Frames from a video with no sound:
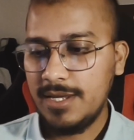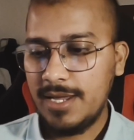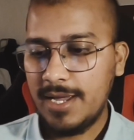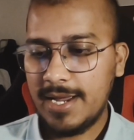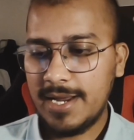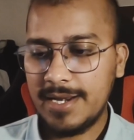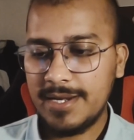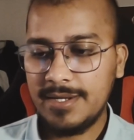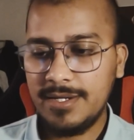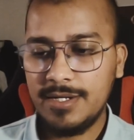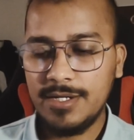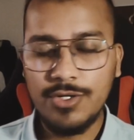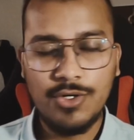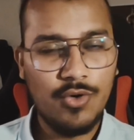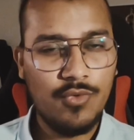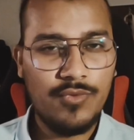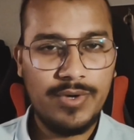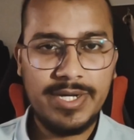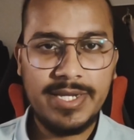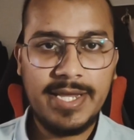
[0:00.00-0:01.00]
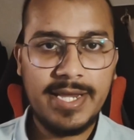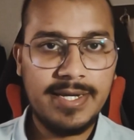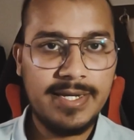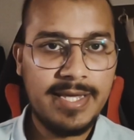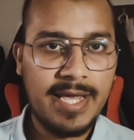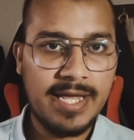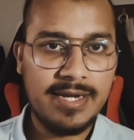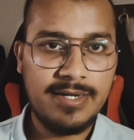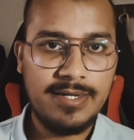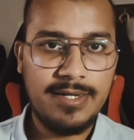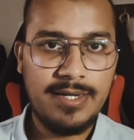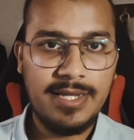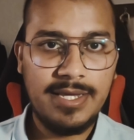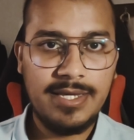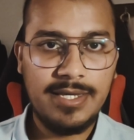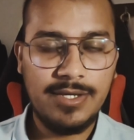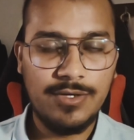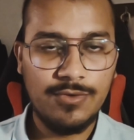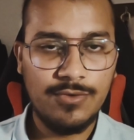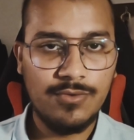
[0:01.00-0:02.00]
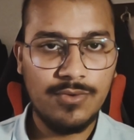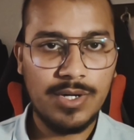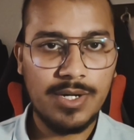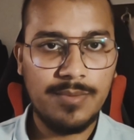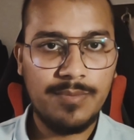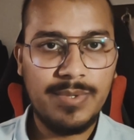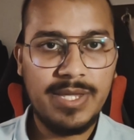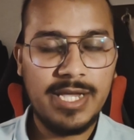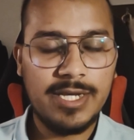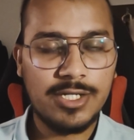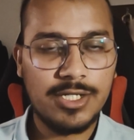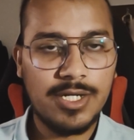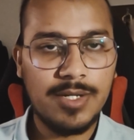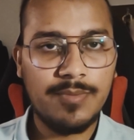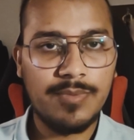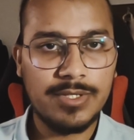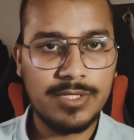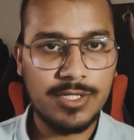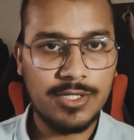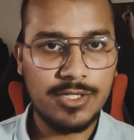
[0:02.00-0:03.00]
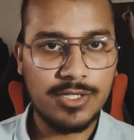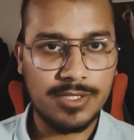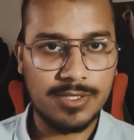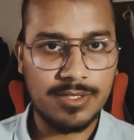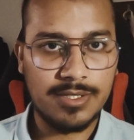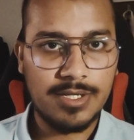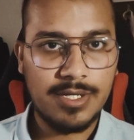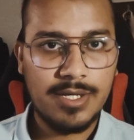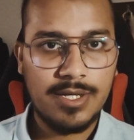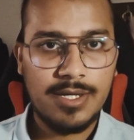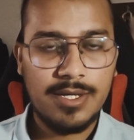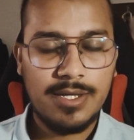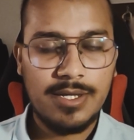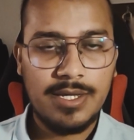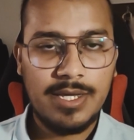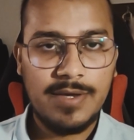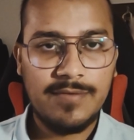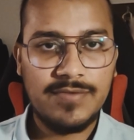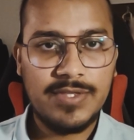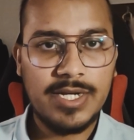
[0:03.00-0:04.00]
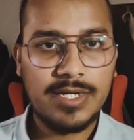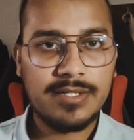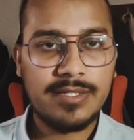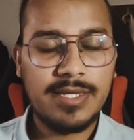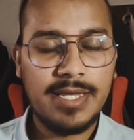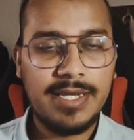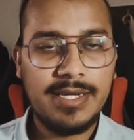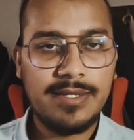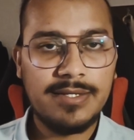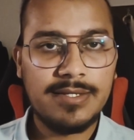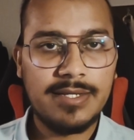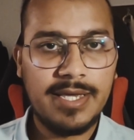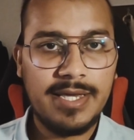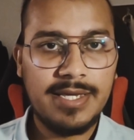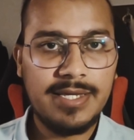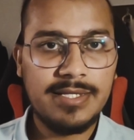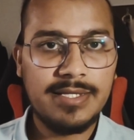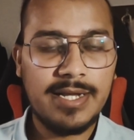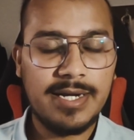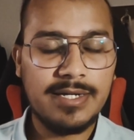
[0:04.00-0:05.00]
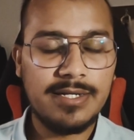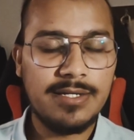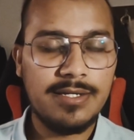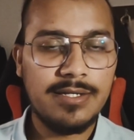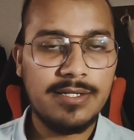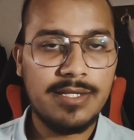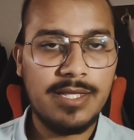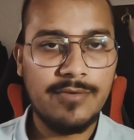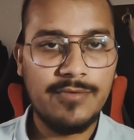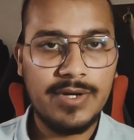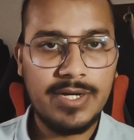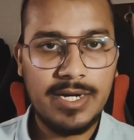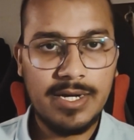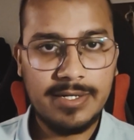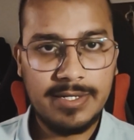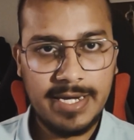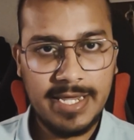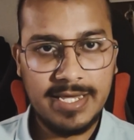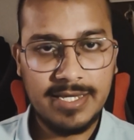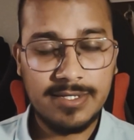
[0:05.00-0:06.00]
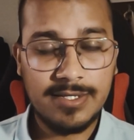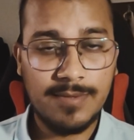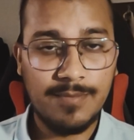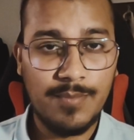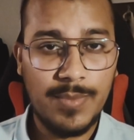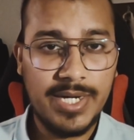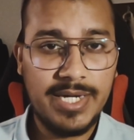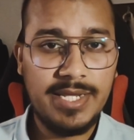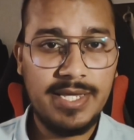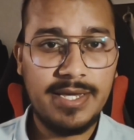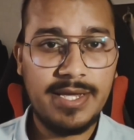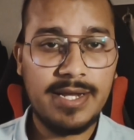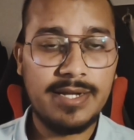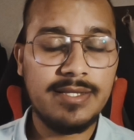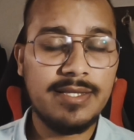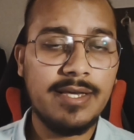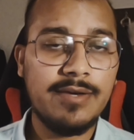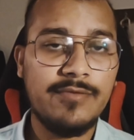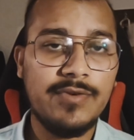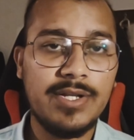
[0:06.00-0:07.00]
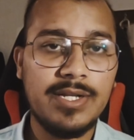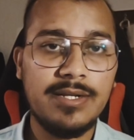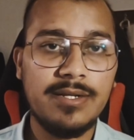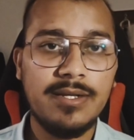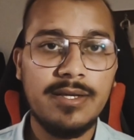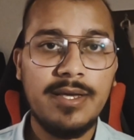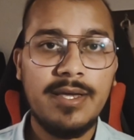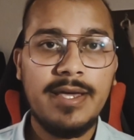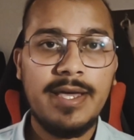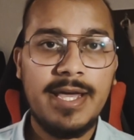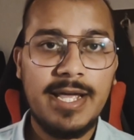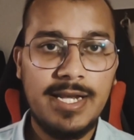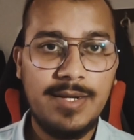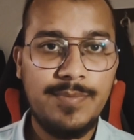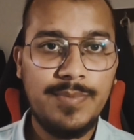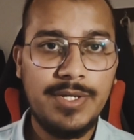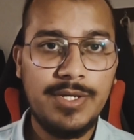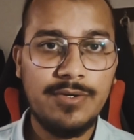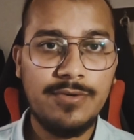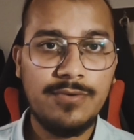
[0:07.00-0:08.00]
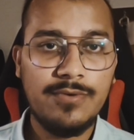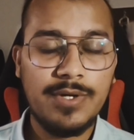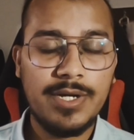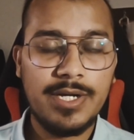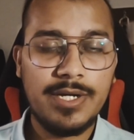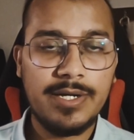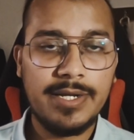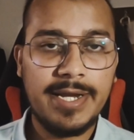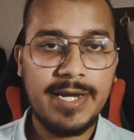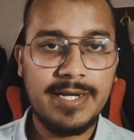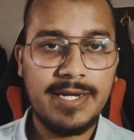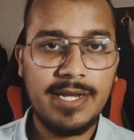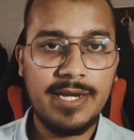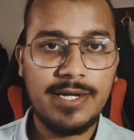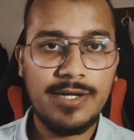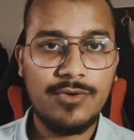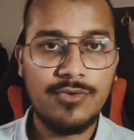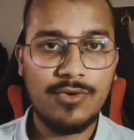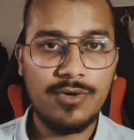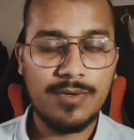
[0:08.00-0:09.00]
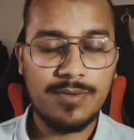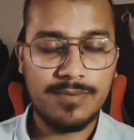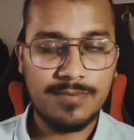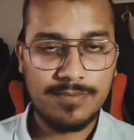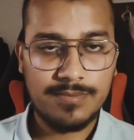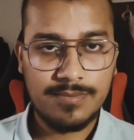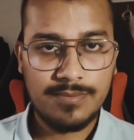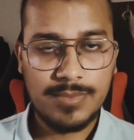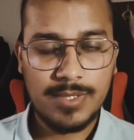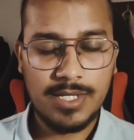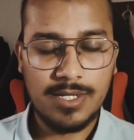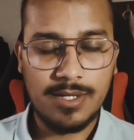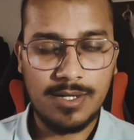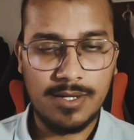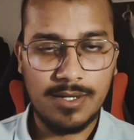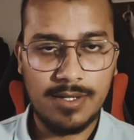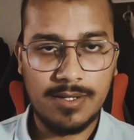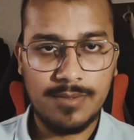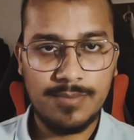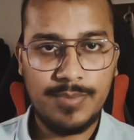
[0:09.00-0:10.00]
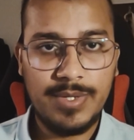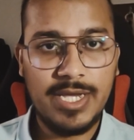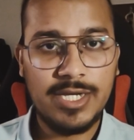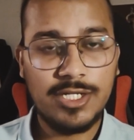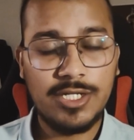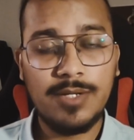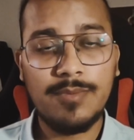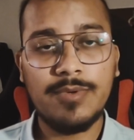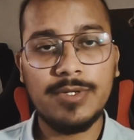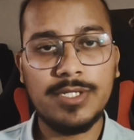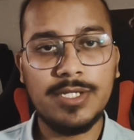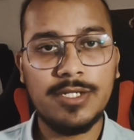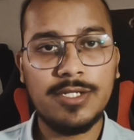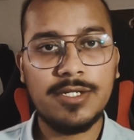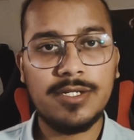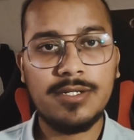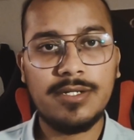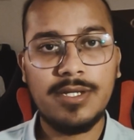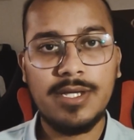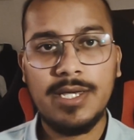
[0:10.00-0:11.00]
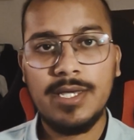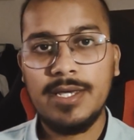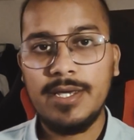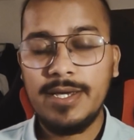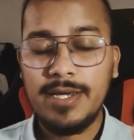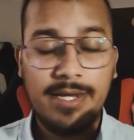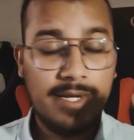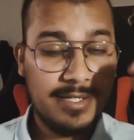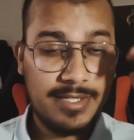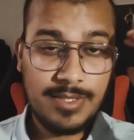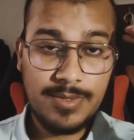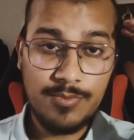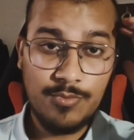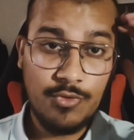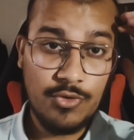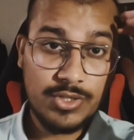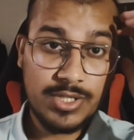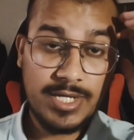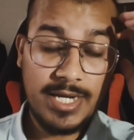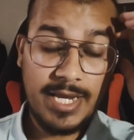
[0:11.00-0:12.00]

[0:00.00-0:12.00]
and no one can guarantee you a PhD position. If they're saying that they will take some money and they will help you in getting into a PhD position, it's most